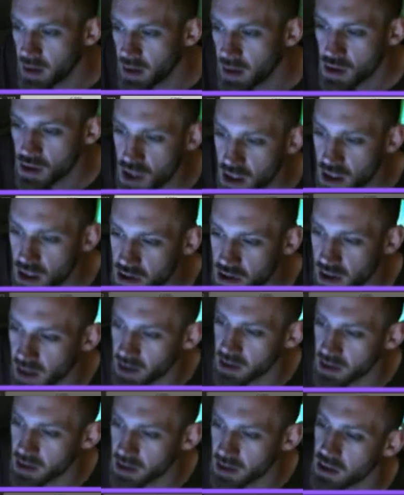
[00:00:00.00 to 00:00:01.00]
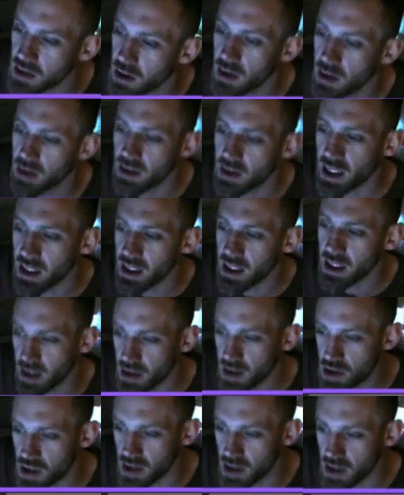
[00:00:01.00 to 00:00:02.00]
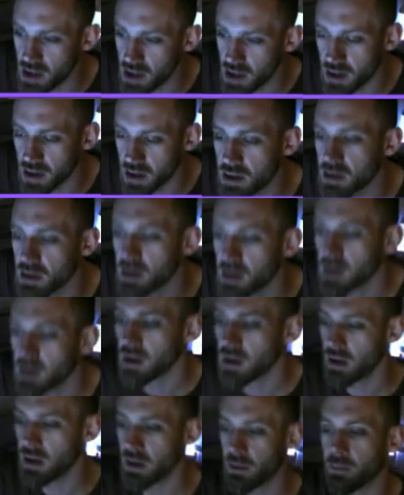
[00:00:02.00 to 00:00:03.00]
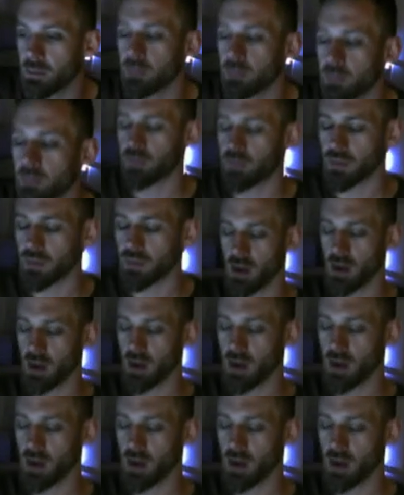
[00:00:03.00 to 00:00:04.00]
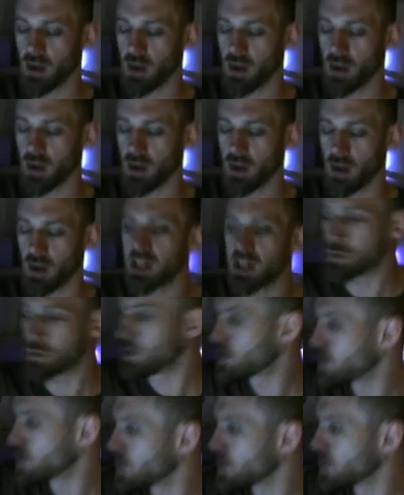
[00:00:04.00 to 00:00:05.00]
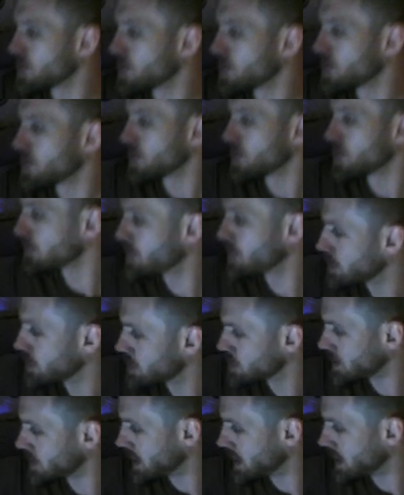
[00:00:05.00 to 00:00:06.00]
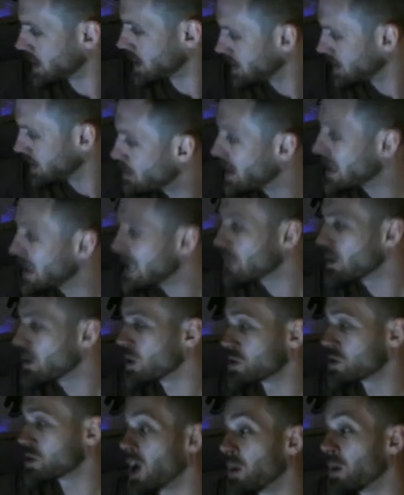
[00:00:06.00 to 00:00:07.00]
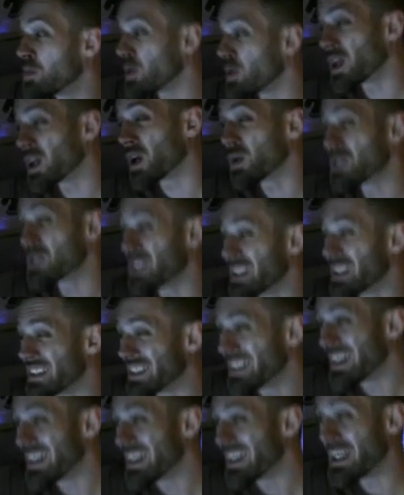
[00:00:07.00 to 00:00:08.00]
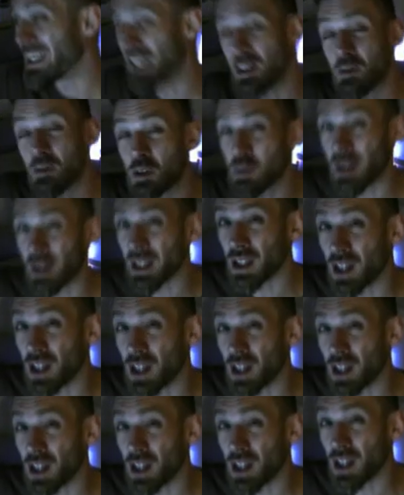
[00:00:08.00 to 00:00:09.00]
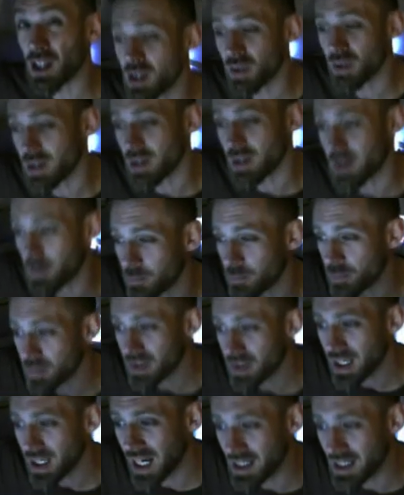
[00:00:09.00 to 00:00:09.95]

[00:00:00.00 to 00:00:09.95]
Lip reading: G6, knight takes G6. Don't let us be stalling on the computer as well. My emotes are pretty goated. I did spend a lot of time doing them. I